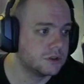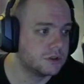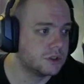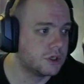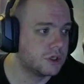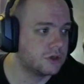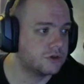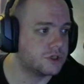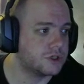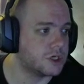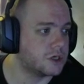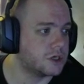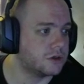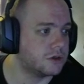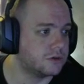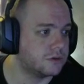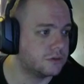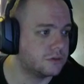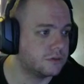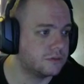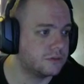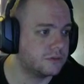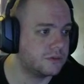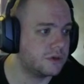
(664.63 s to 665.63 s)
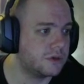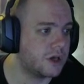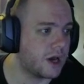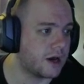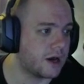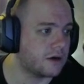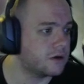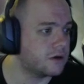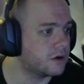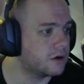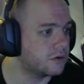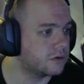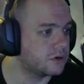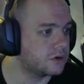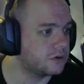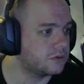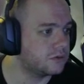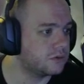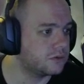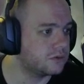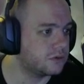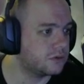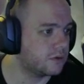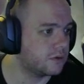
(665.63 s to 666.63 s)
So yeah,
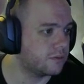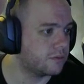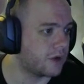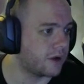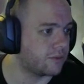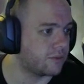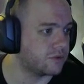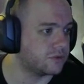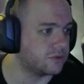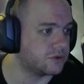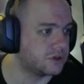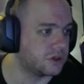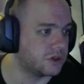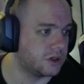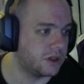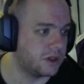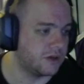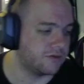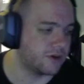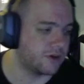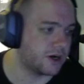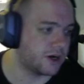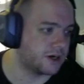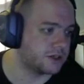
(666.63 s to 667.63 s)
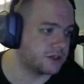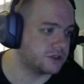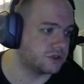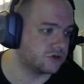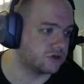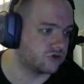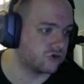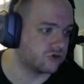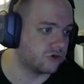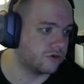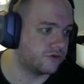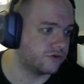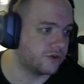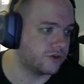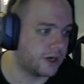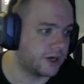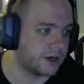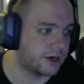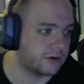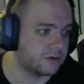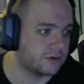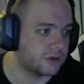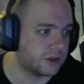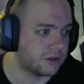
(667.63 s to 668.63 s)
I'm happy to leave that as a draw for
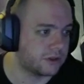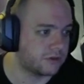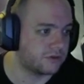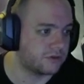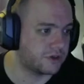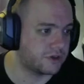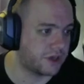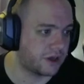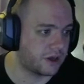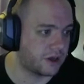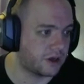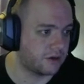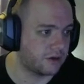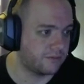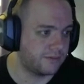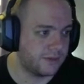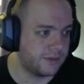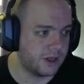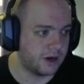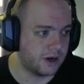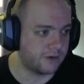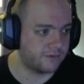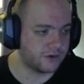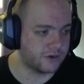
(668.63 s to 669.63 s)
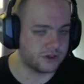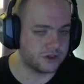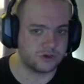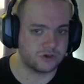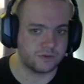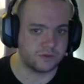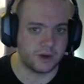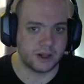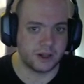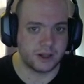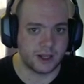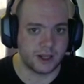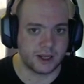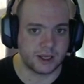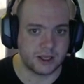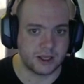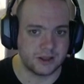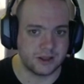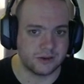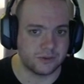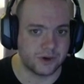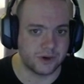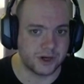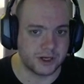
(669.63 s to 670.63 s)
now, and if it's one leg
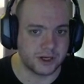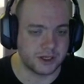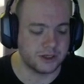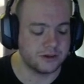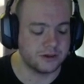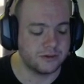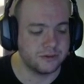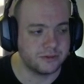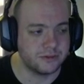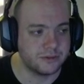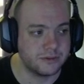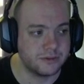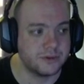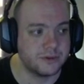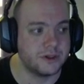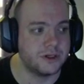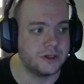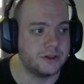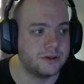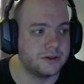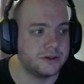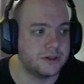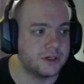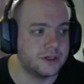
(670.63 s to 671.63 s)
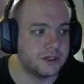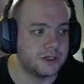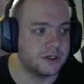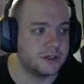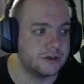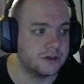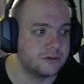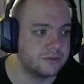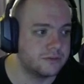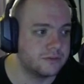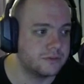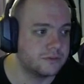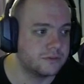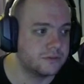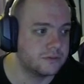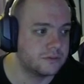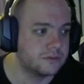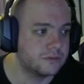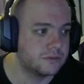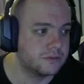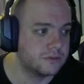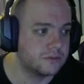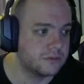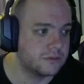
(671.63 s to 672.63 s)
either way, then
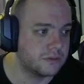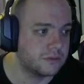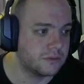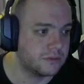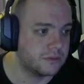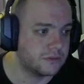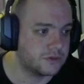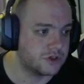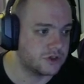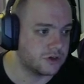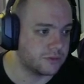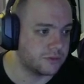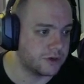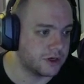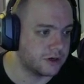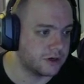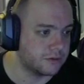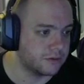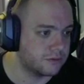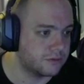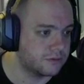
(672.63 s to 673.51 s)
so be it.